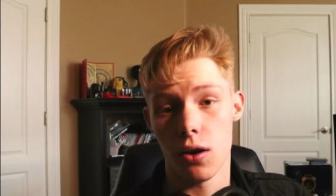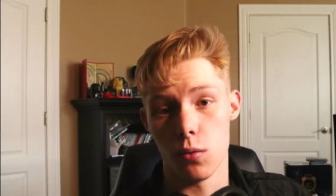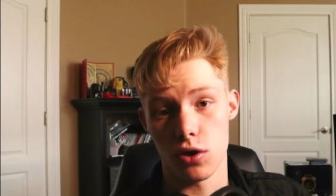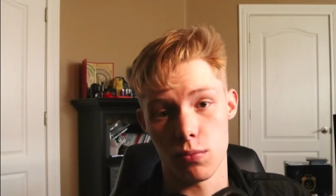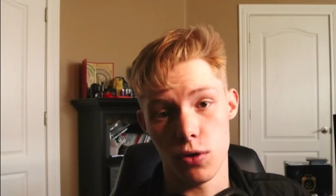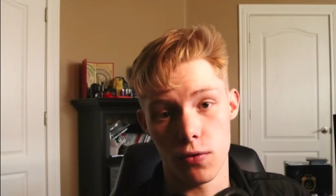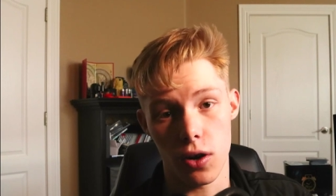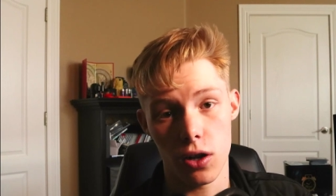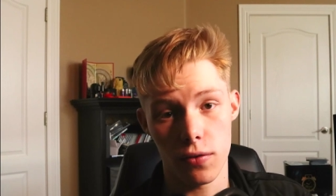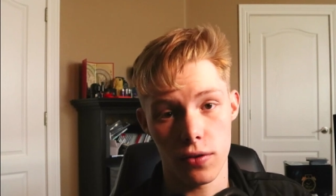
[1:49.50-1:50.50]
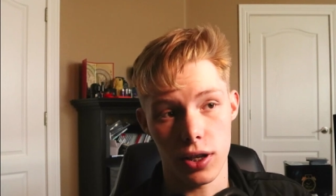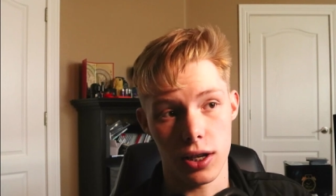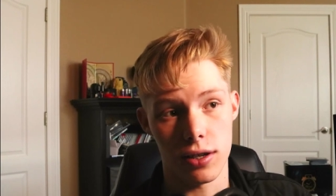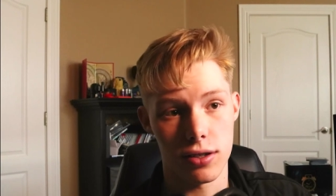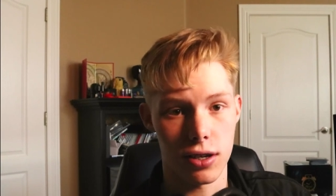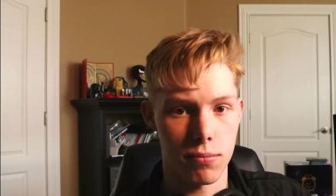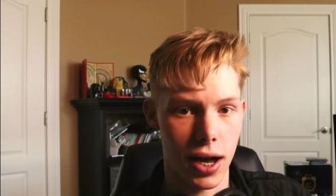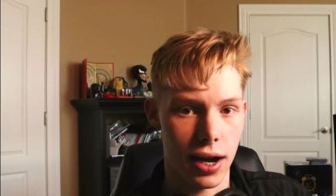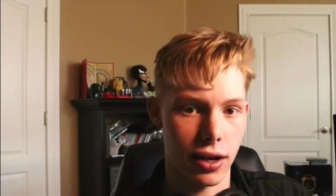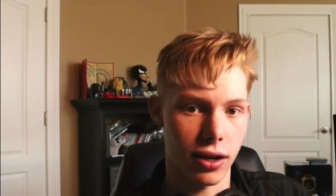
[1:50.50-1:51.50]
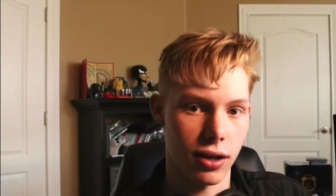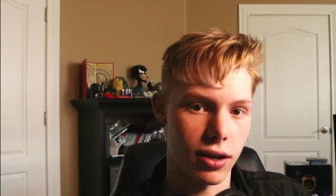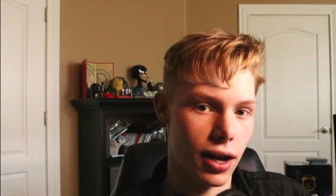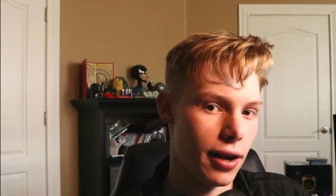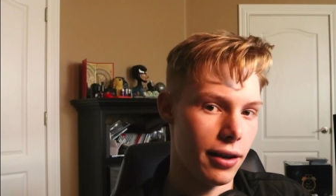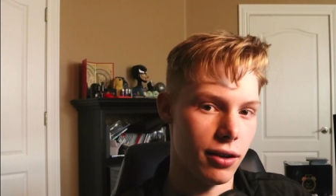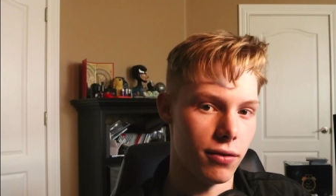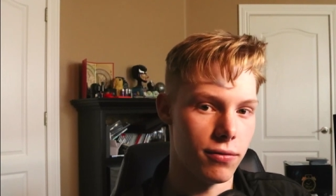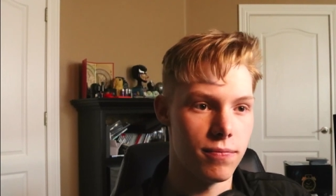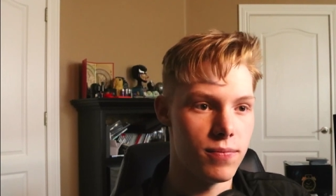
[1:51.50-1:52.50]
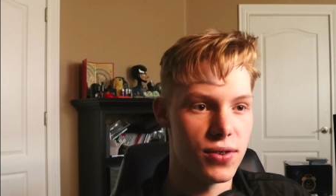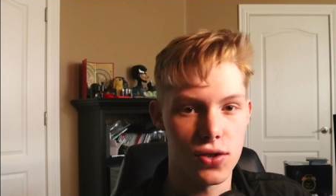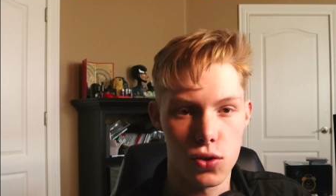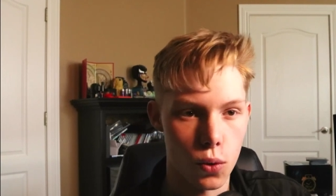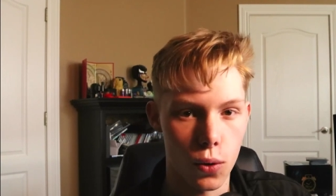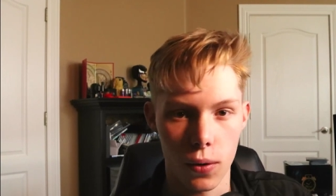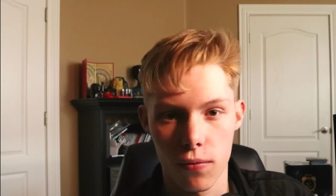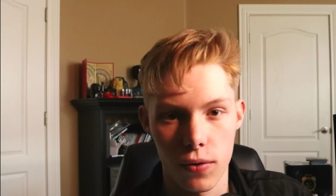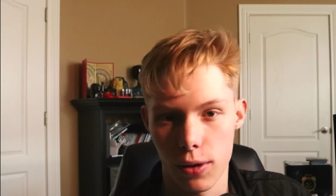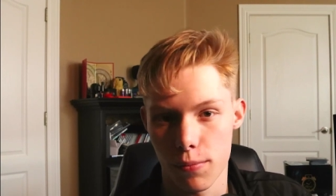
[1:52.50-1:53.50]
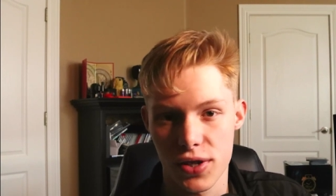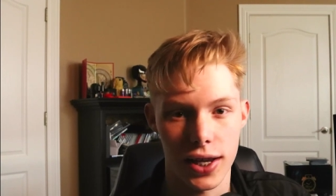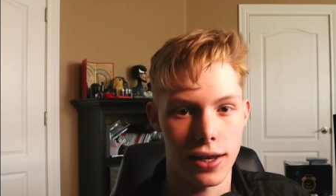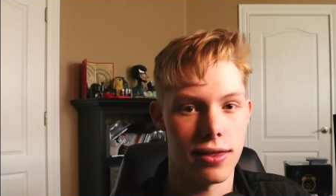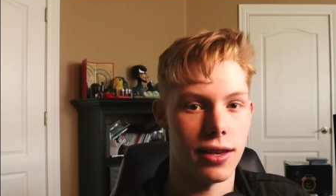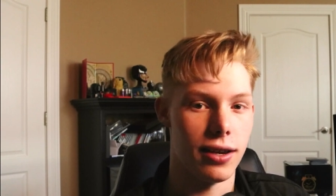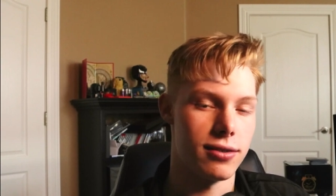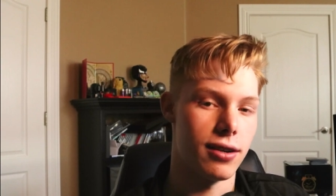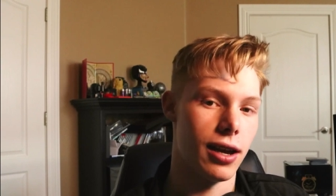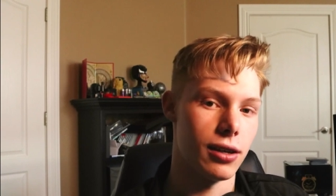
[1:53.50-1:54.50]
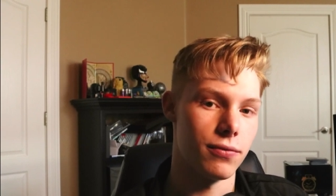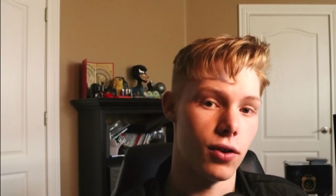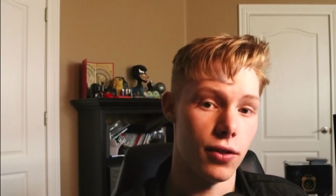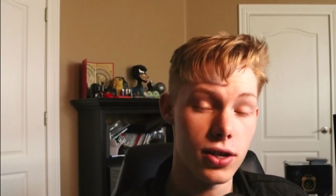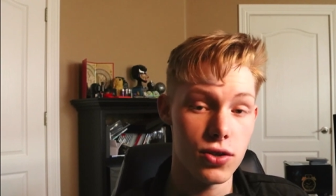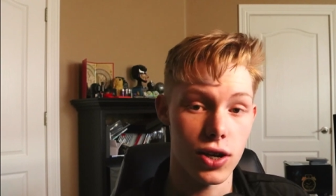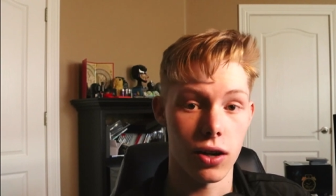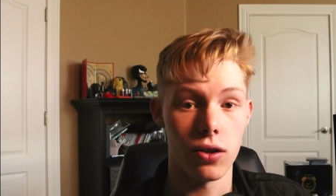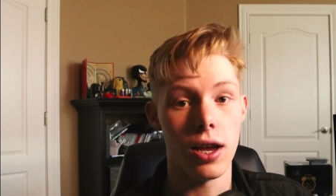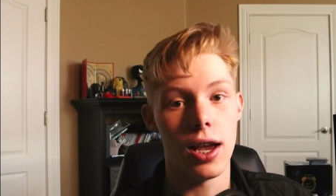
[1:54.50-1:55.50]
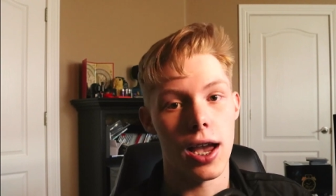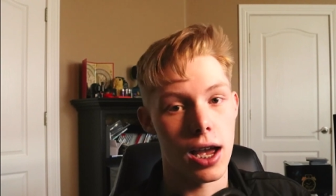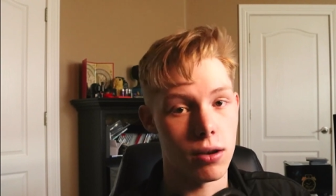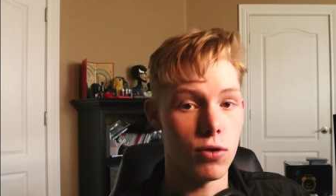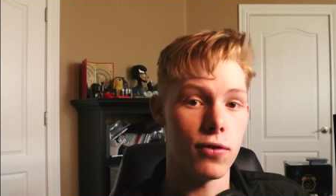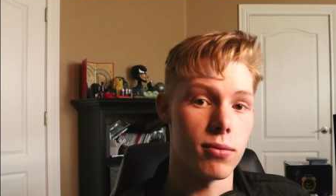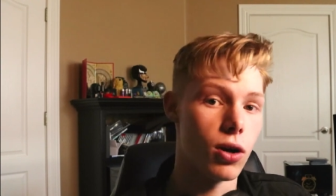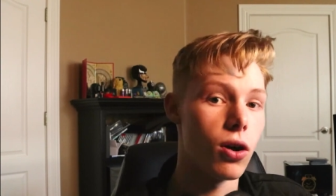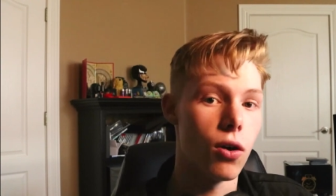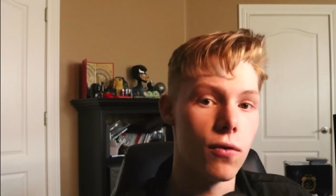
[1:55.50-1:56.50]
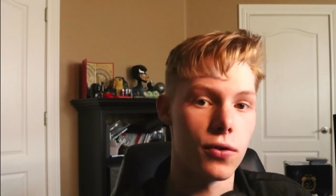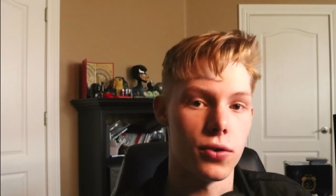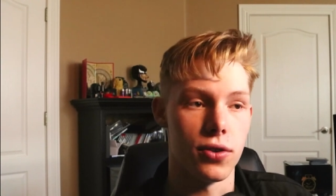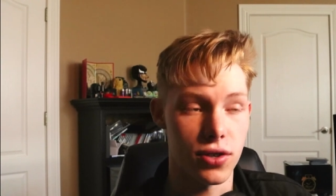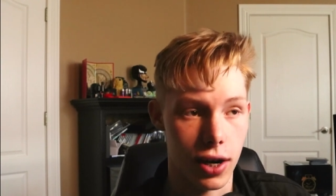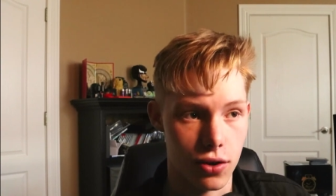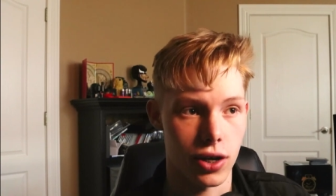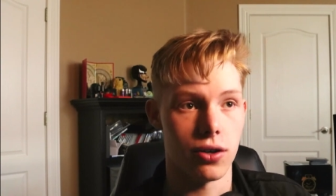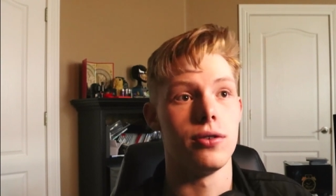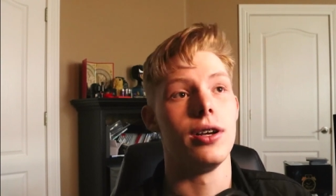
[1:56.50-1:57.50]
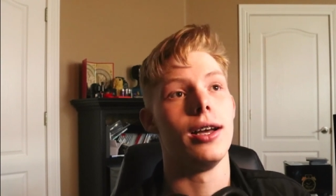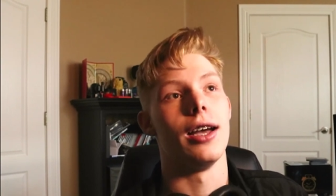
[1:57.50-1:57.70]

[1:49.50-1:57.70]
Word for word: was move all of the cinematic kind of short film skit things that I have on this channel and move them all over to the second channel.